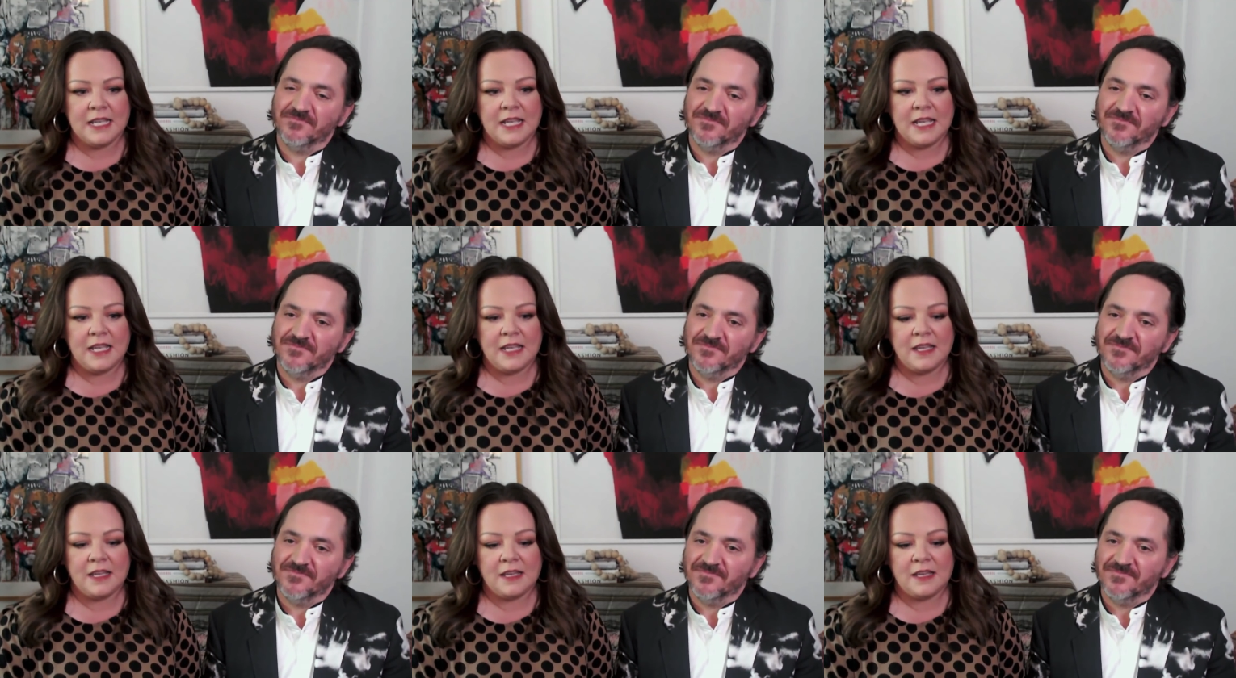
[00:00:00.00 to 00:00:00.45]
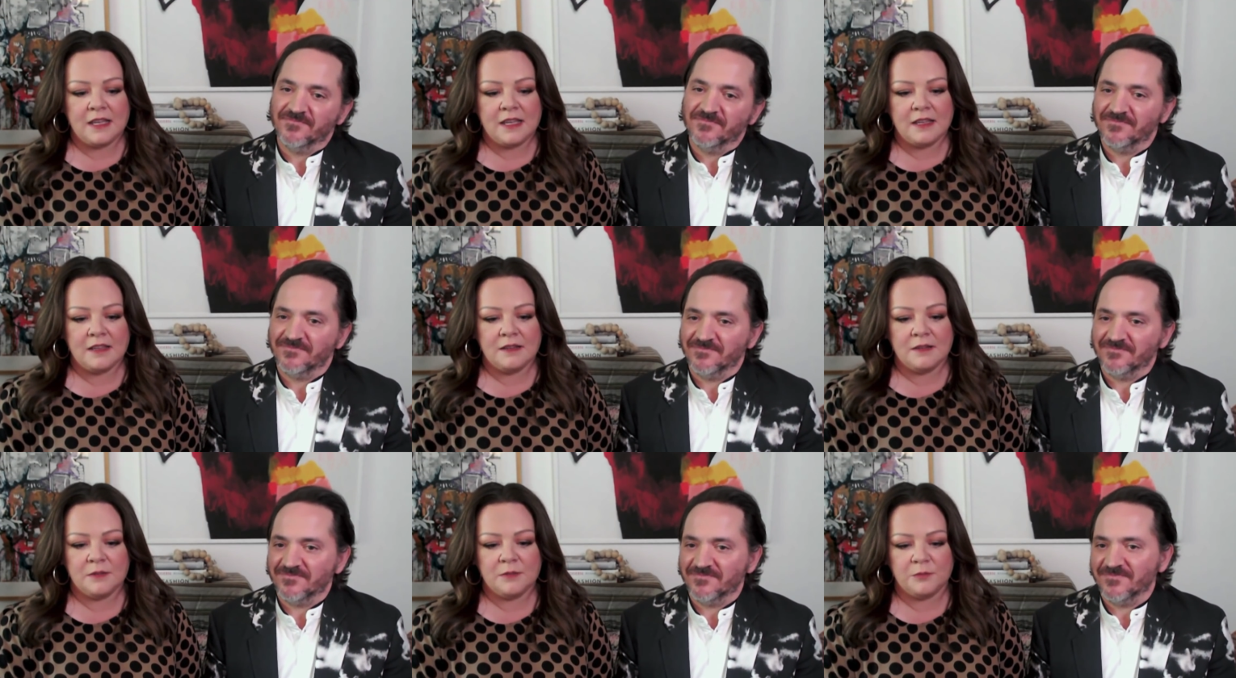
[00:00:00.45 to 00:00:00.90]
Speaker 1: uh,
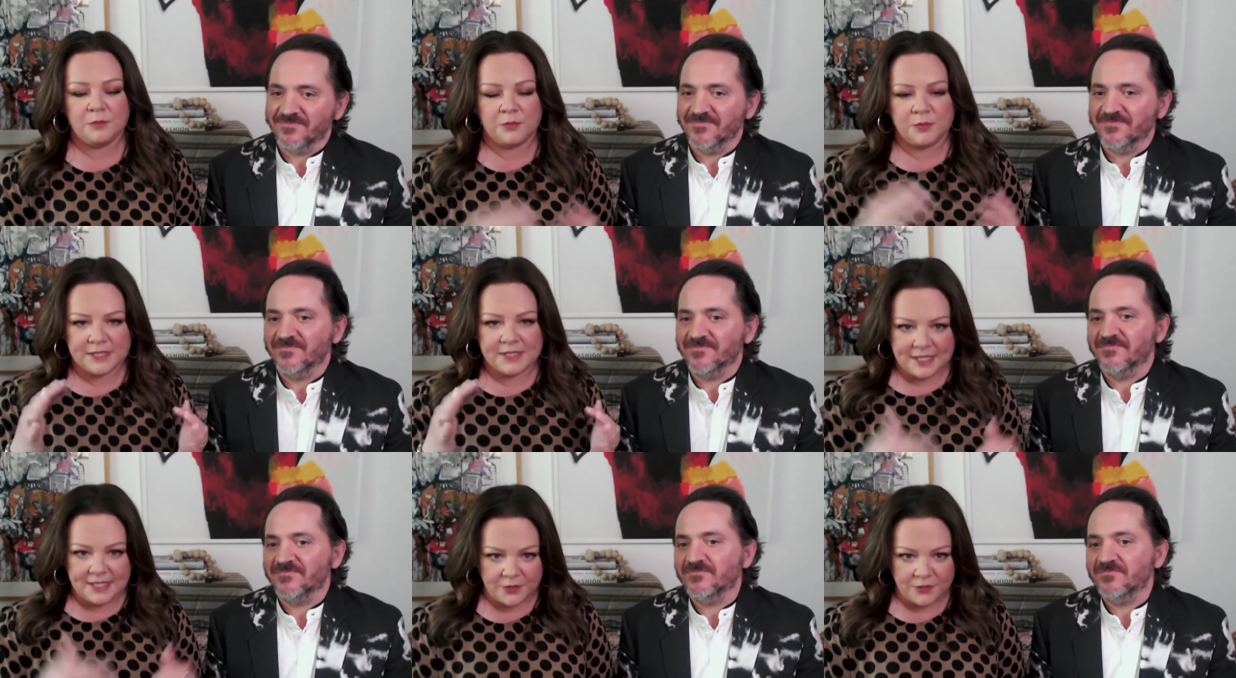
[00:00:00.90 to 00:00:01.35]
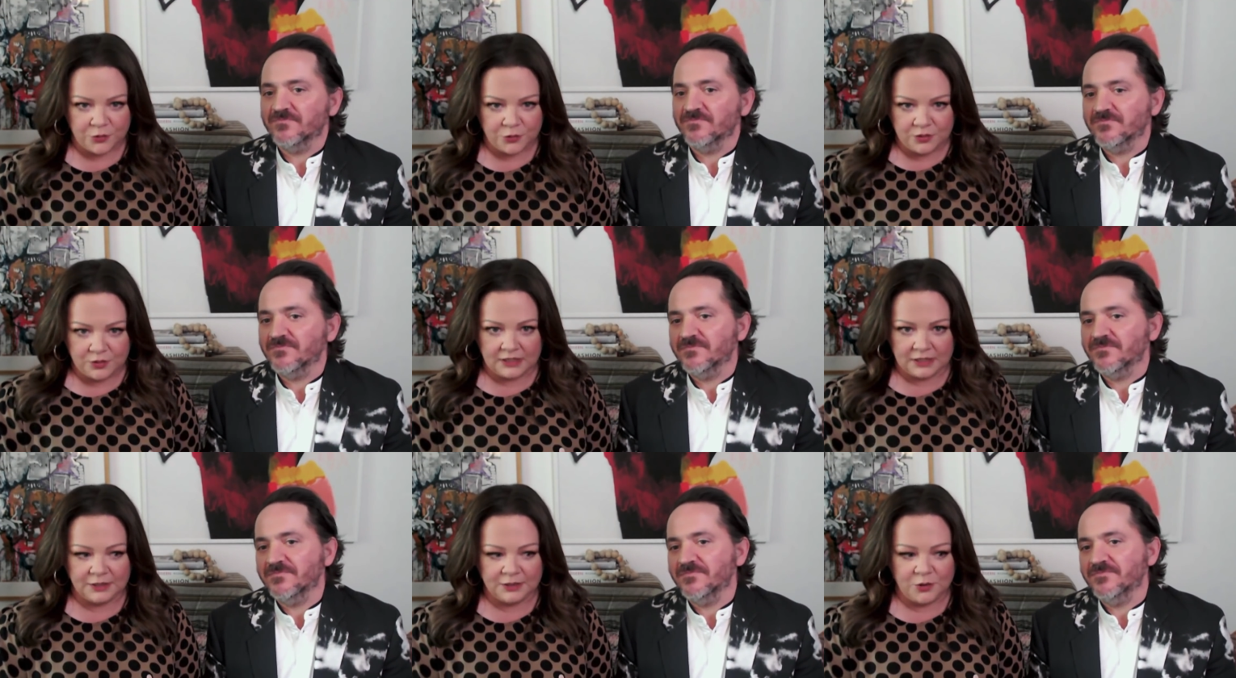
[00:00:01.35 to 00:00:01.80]
Southern
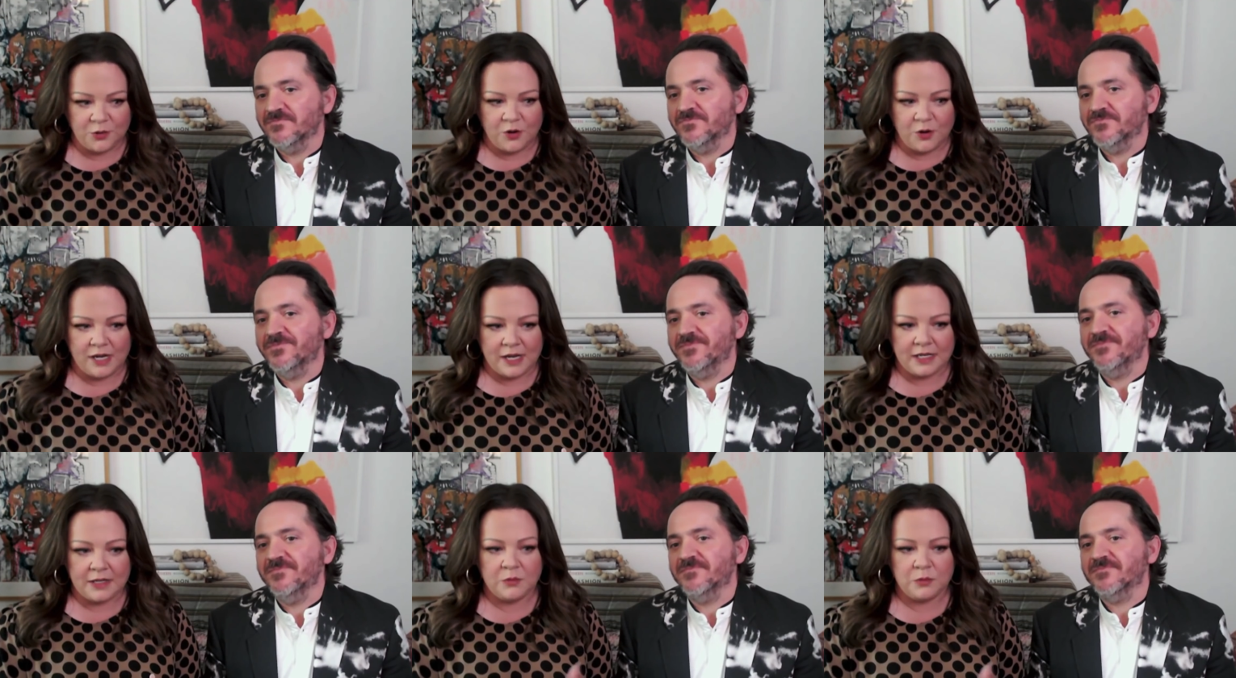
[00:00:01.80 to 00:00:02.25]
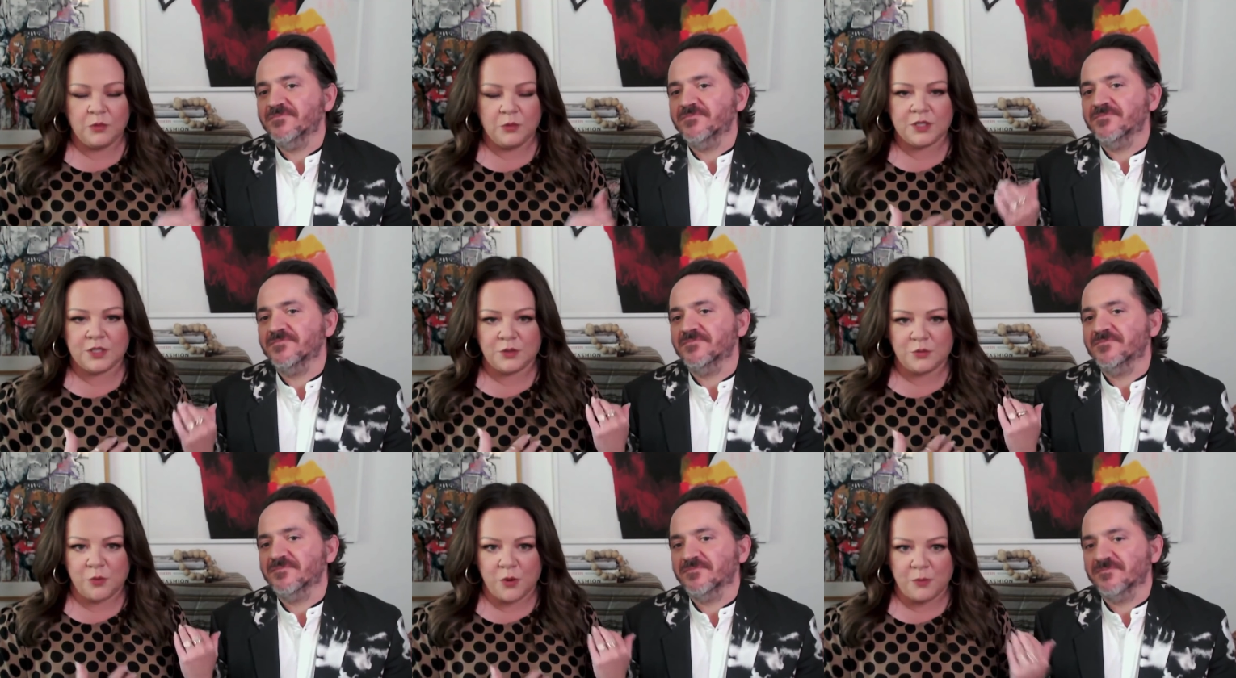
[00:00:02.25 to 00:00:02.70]
Illinois, which
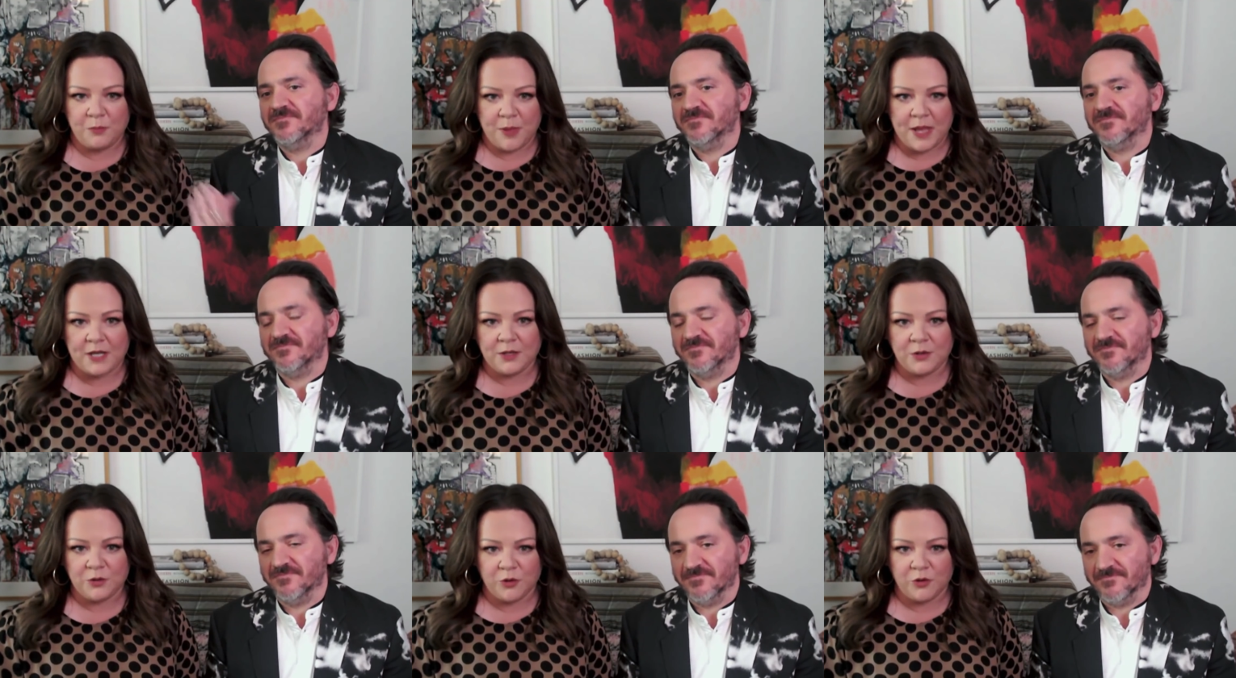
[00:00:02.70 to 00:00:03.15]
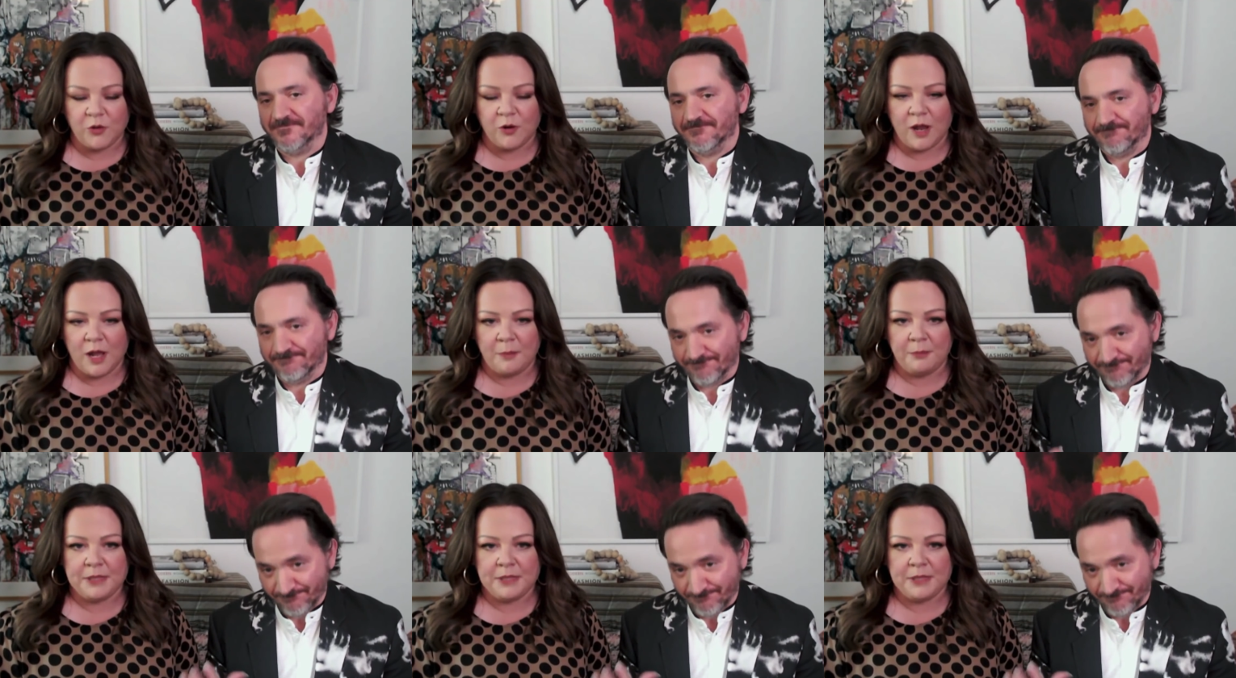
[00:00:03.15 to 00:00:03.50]
is where Ben grew up.